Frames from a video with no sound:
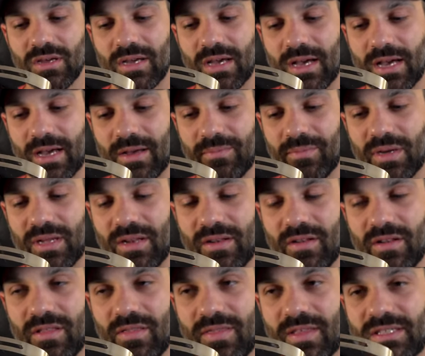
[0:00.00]
Uh,
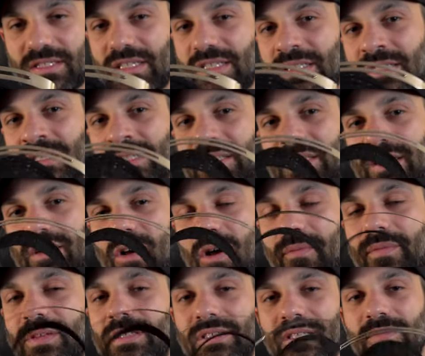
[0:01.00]
but this isn't
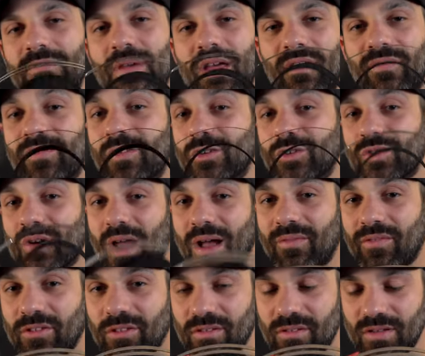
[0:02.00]
obviously meant for
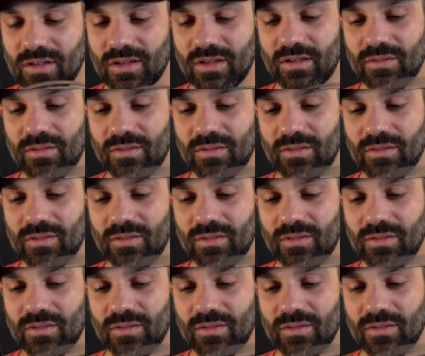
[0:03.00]
travel